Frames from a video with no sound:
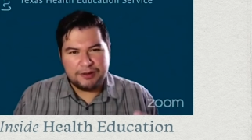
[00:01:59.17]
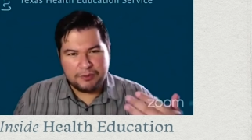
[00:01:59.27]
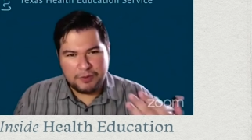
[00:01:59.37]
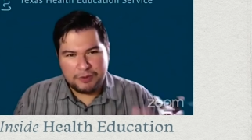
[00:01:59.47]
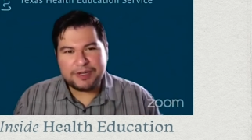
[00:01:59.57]

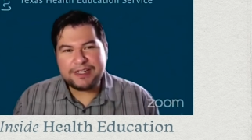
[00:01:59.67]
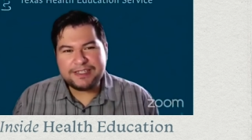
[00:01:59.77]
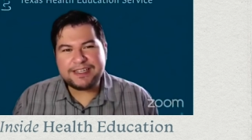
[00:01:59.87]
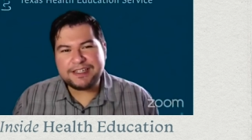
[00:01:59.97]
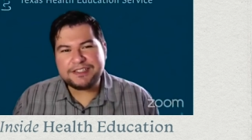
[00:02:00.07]
what we're going to
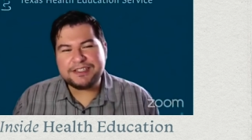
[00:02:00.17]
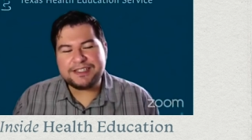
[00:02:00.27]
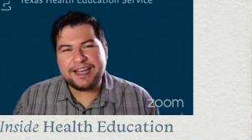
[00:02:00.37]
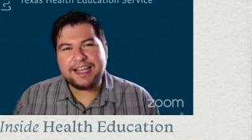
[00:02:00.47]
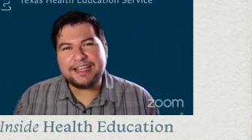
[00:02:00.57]
dig into
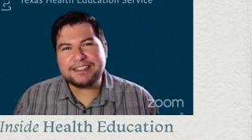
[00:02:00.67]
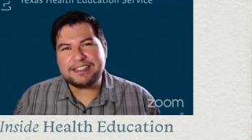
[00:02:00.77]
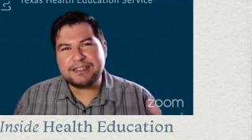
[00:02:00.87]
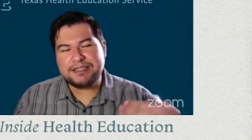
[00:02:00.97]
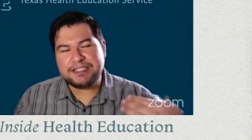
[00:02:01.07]
today is
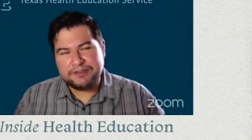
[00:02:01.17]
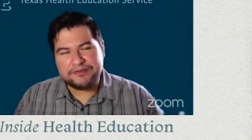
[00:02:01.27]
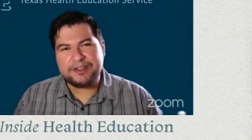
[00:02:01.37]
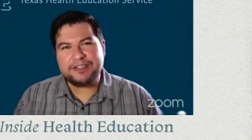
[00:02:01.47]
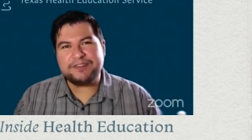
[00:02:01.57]
the
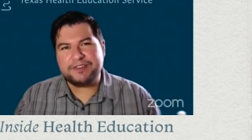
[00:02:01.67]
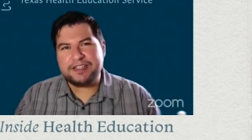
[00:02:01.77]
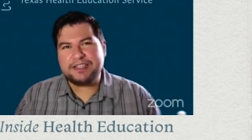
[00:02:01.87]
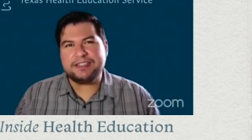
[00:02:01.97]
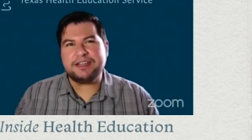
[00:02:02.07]
difference for
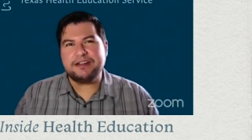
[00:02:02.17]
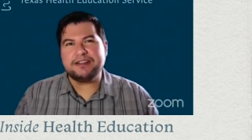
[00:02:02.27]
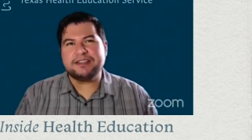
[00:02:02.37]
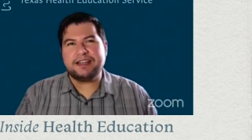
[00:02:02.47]
this year is that